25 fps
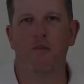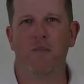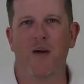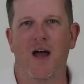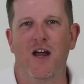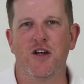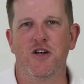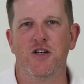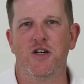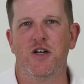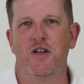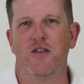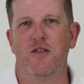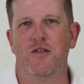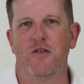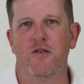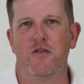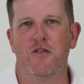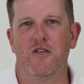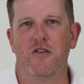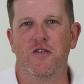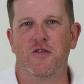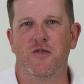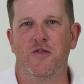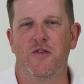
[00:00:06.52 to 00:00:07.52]
a passionate
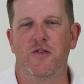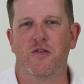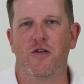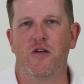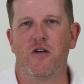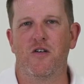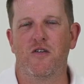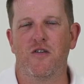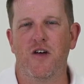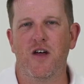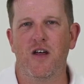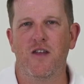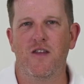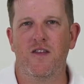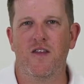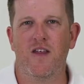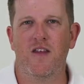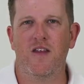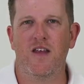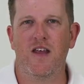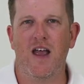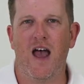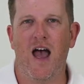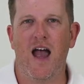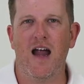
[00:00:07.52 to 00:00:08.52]
enthusiast photographer, then
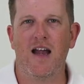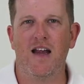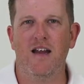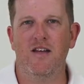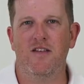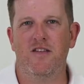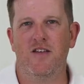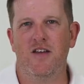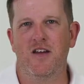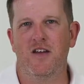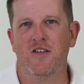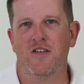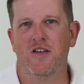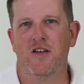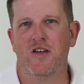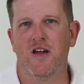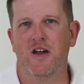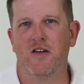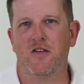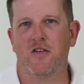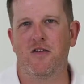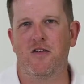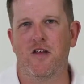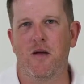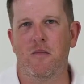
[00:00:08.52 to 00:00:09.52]
the 80D is the
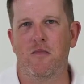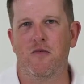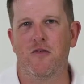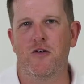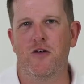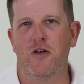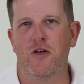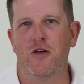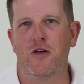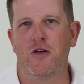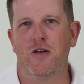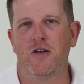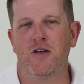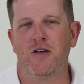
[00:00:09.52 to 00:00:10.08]
next step for you.